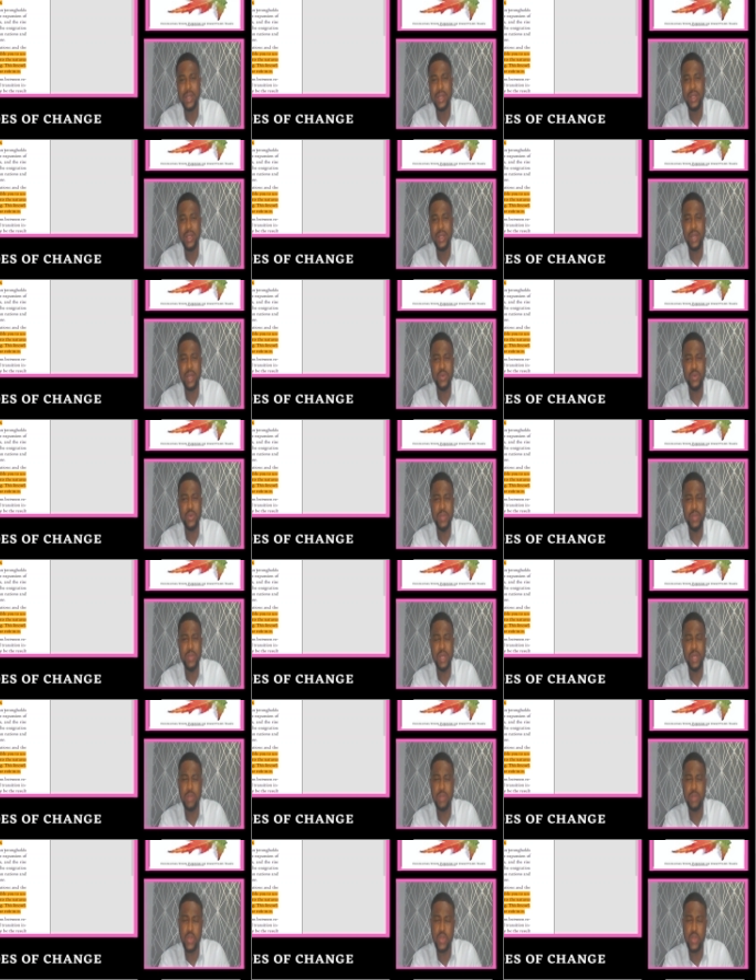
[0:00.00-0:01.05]
that you'll be
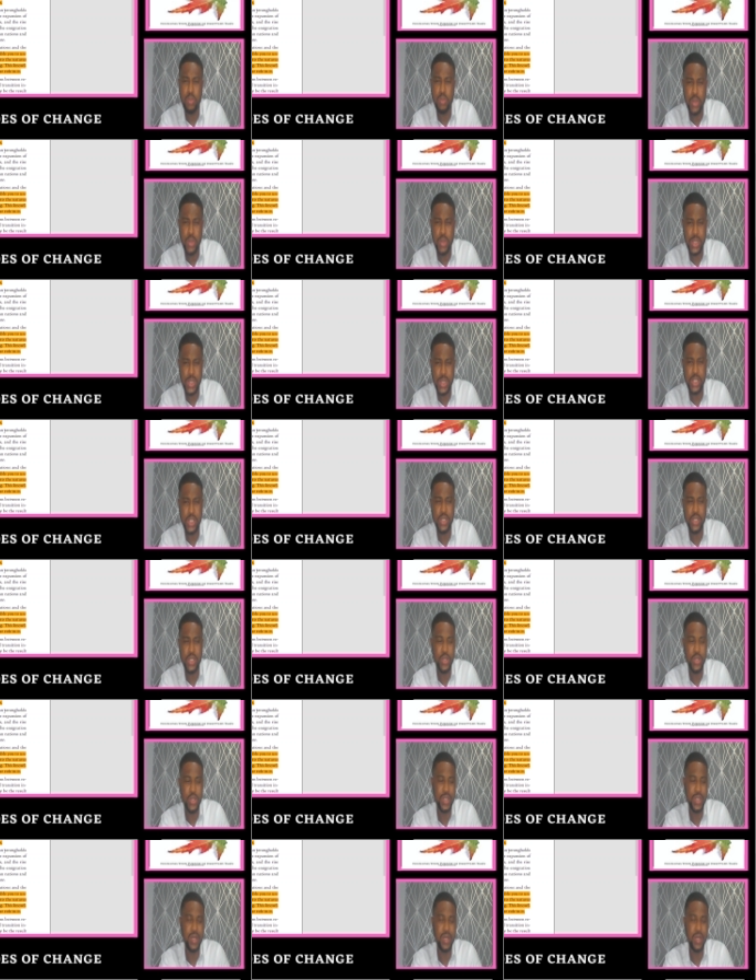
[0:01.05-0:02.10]
able to position
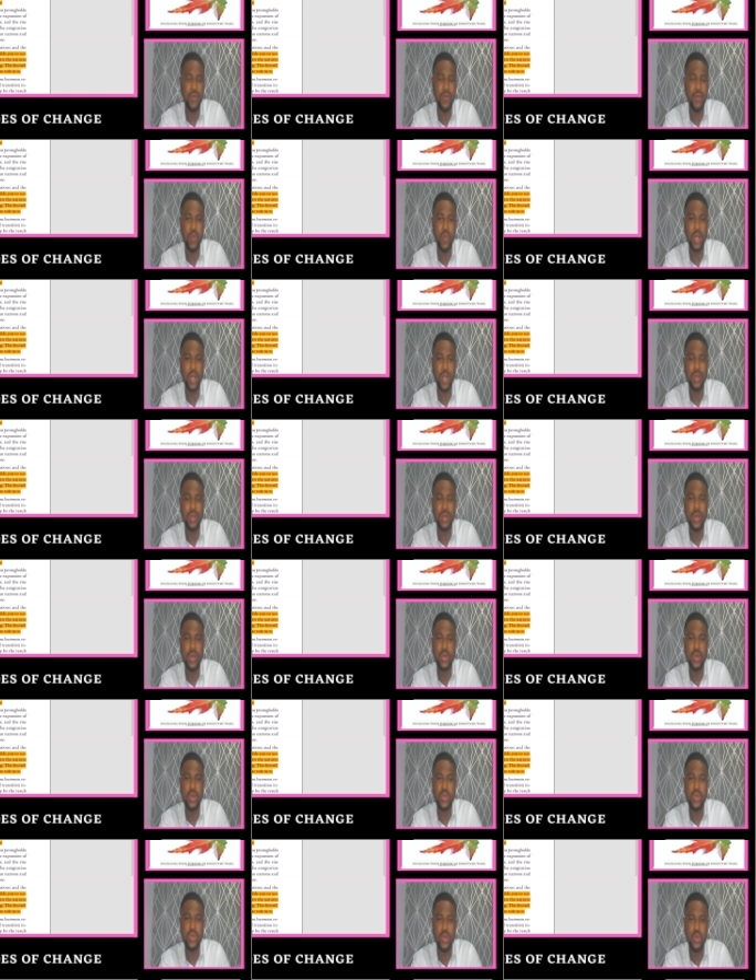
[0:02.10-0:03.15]
yourself well
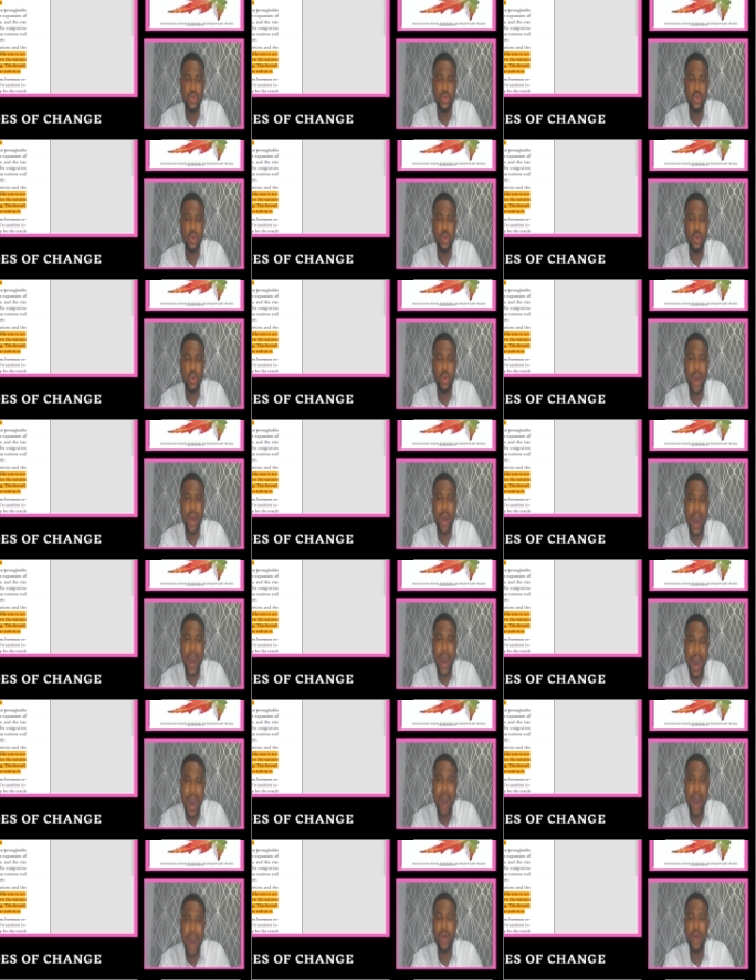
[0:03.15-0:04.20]
to know
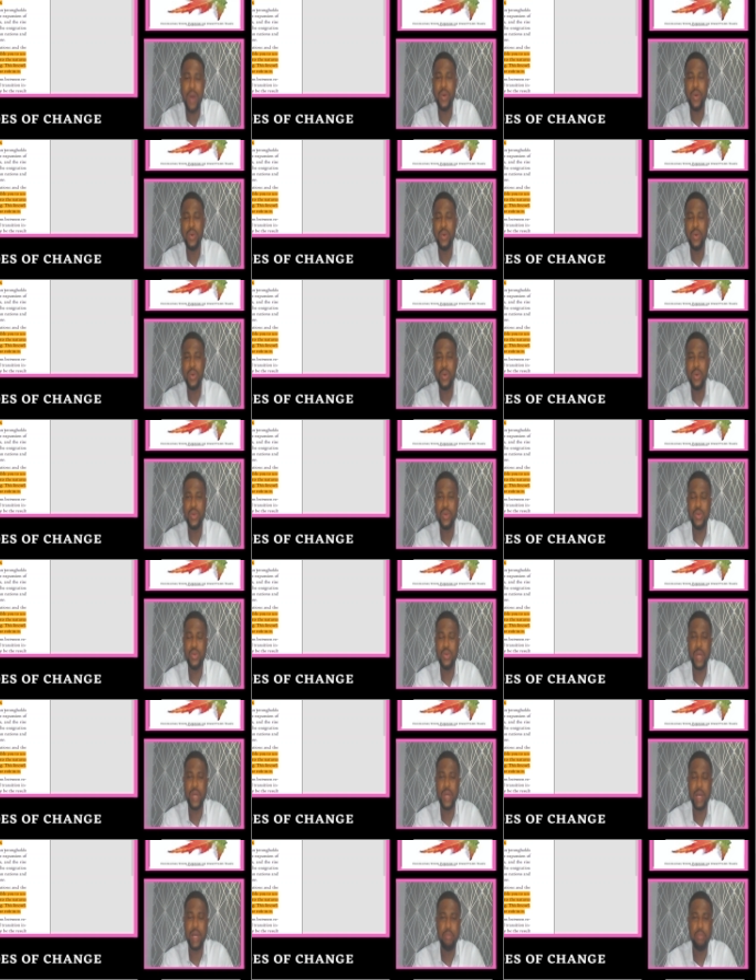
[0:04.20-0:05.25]
how you
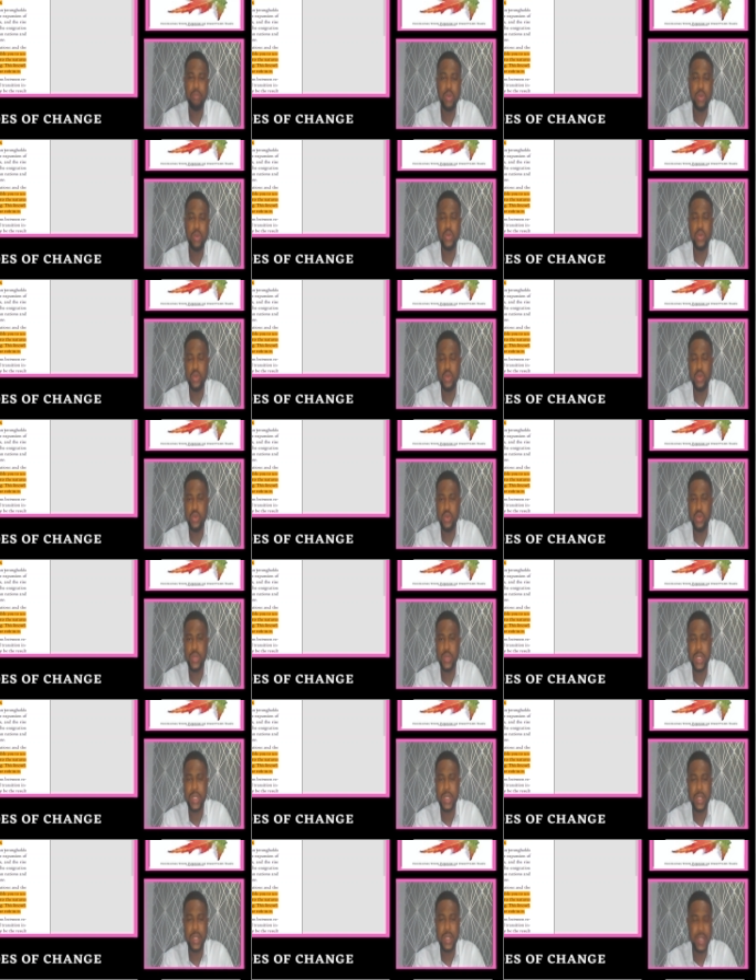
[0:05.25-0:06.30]
can put to
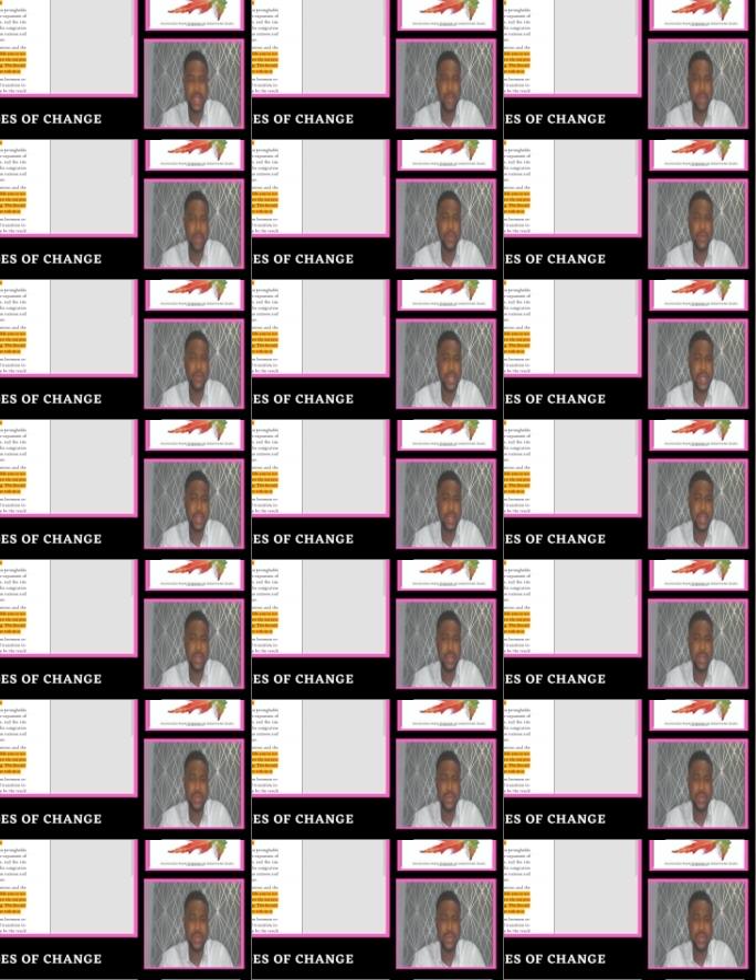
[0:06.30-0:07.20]
use some of the skills